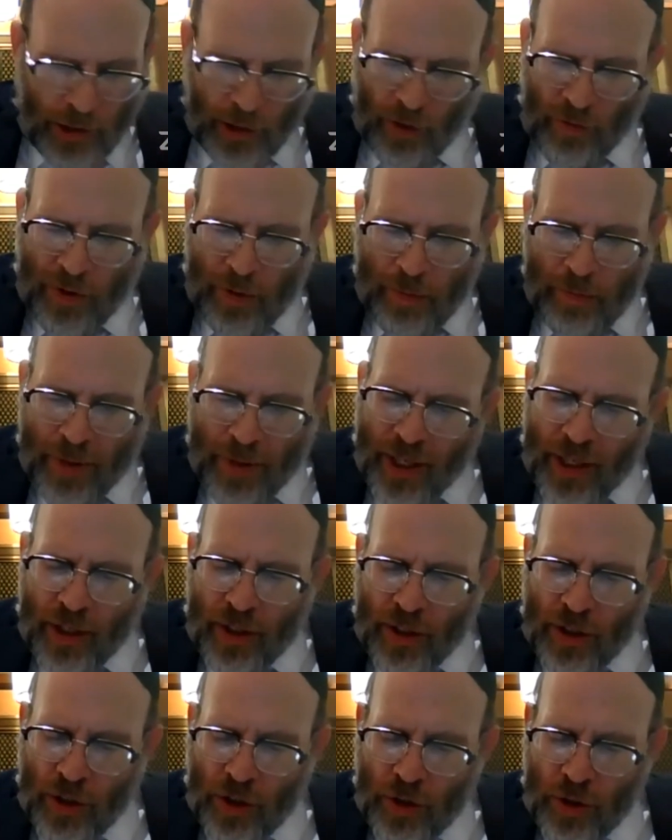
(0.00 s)
So
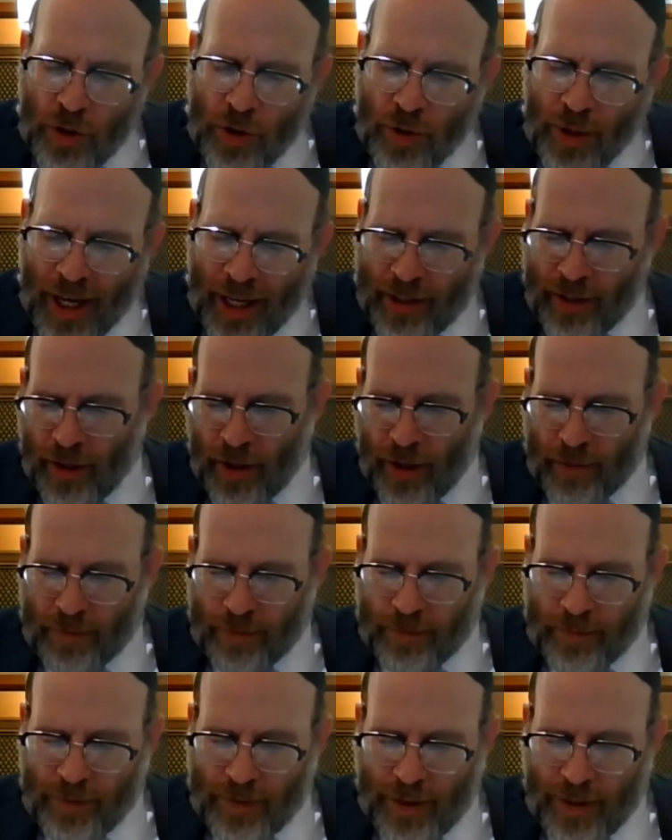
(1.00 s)
v'amina luhu ana,
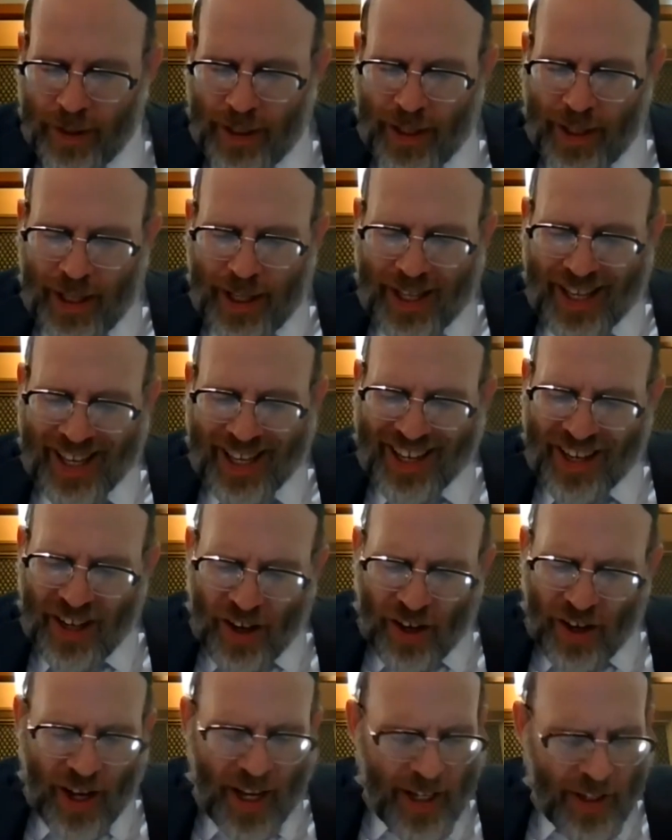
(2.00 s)
and
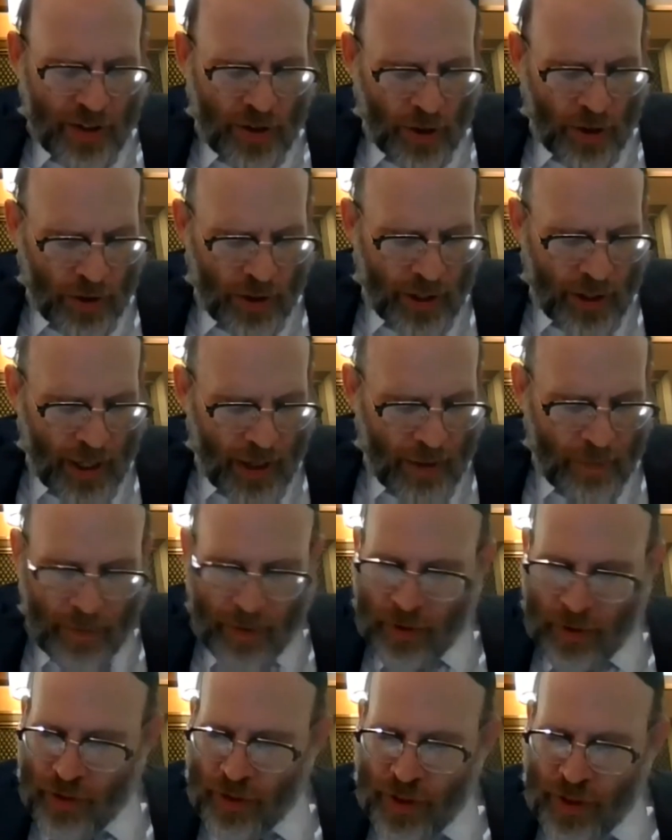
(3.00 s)
I told
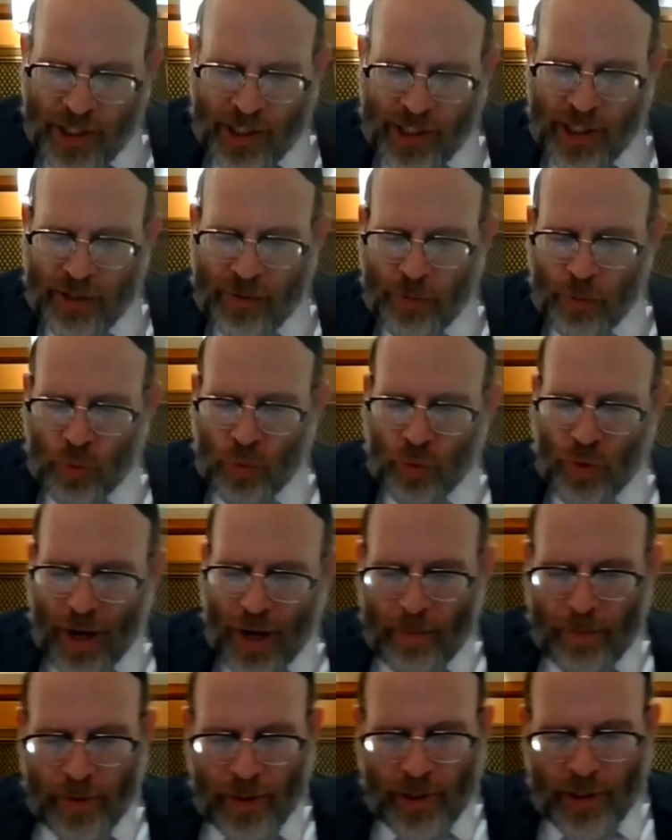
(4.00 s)
them this is
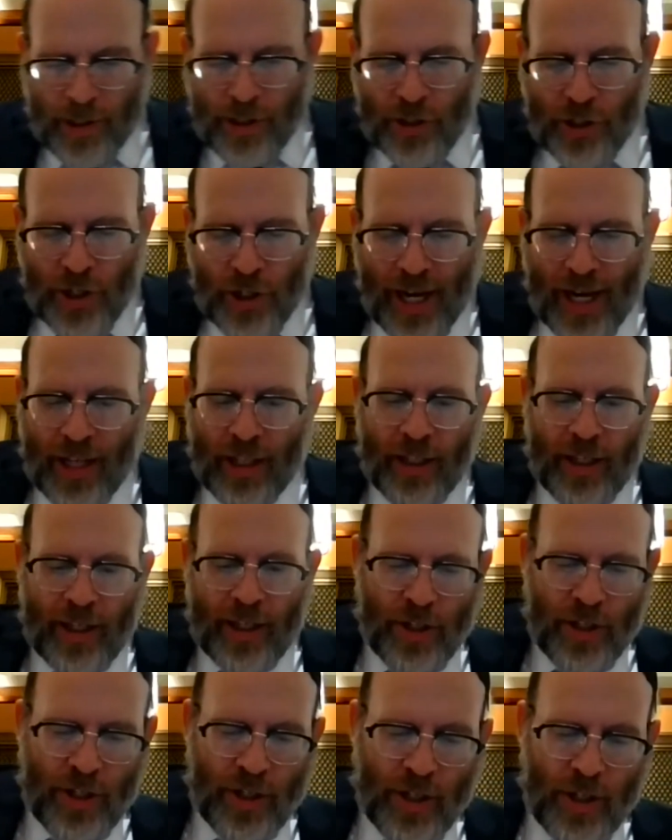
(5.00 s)
Rabbah's
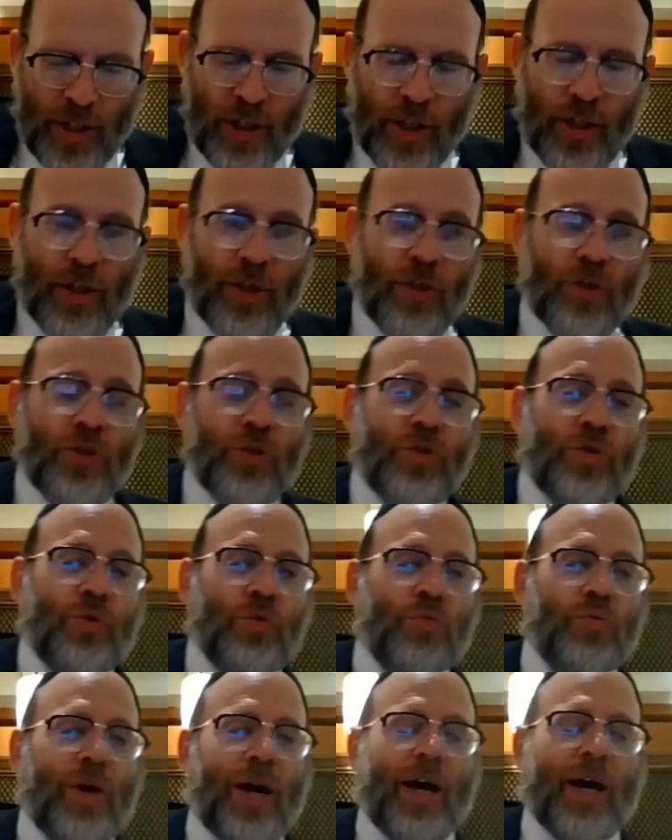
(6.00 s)
challenge
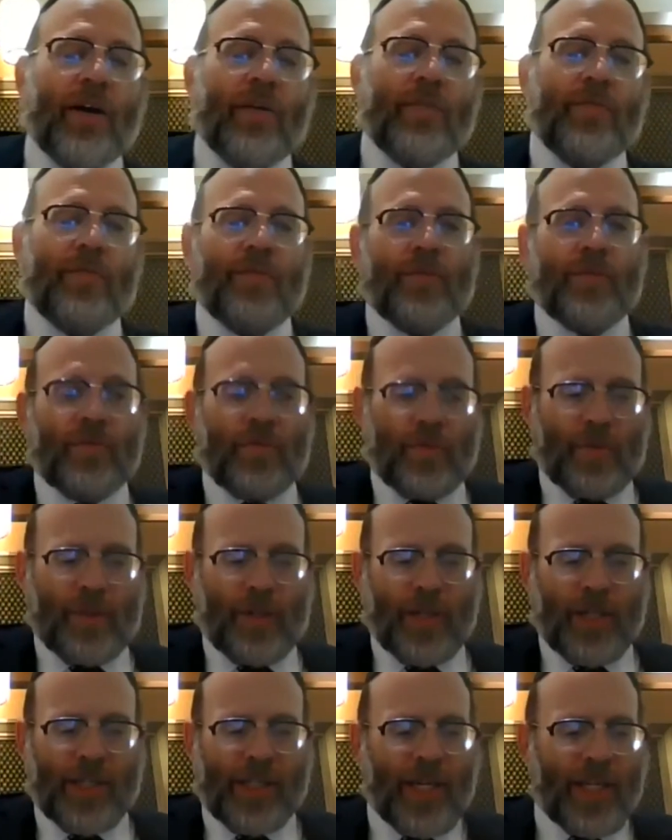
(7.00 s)
to Rav.
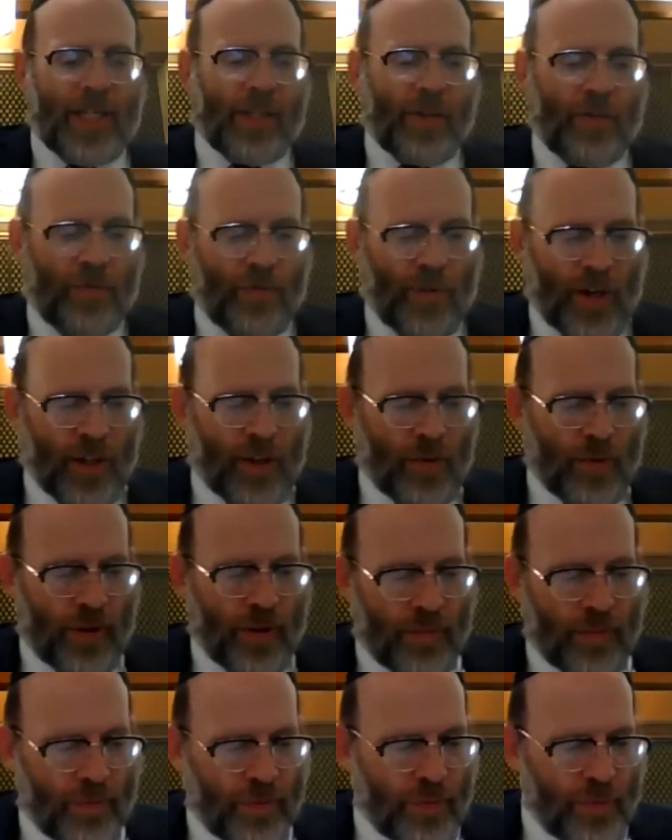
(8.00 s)
He says the
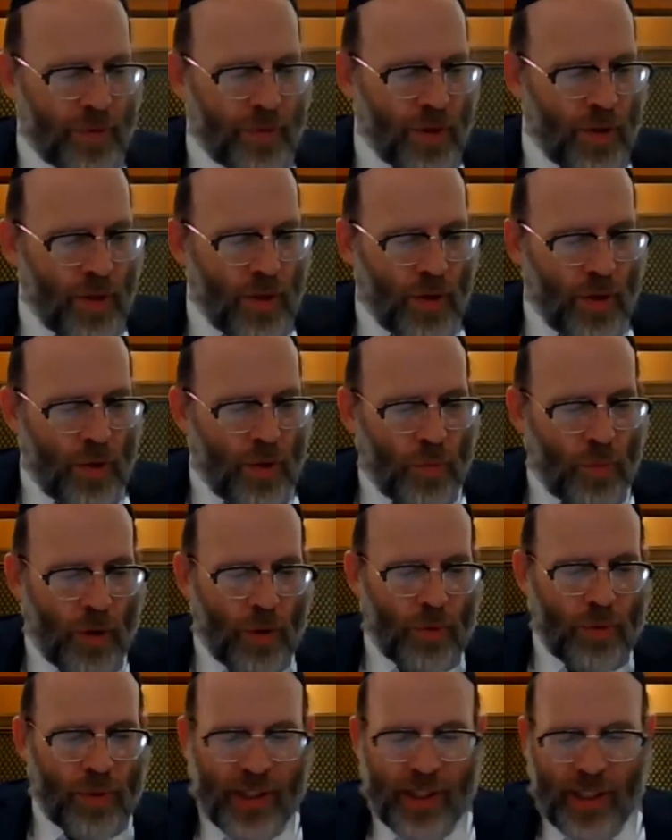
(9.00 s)
following.
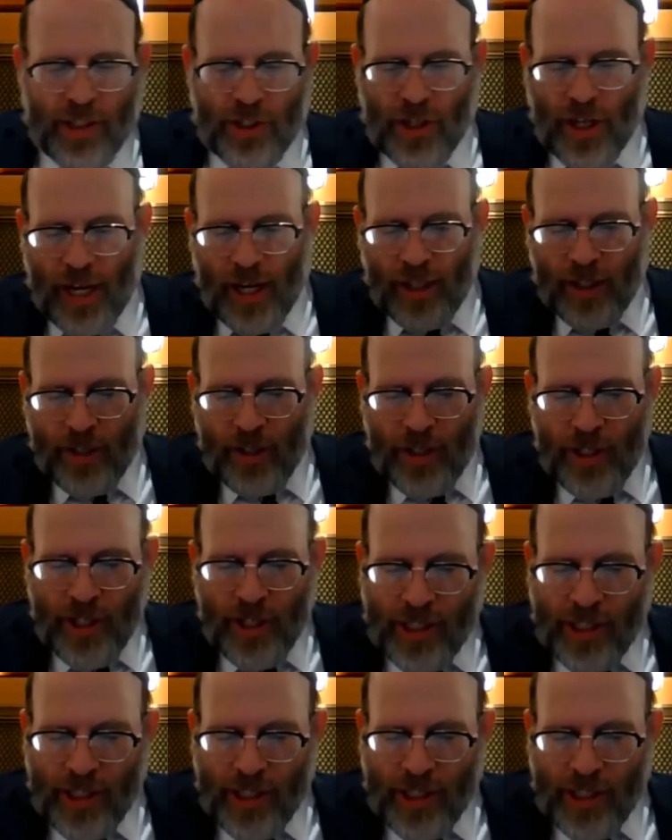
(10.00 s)
What was his challenge?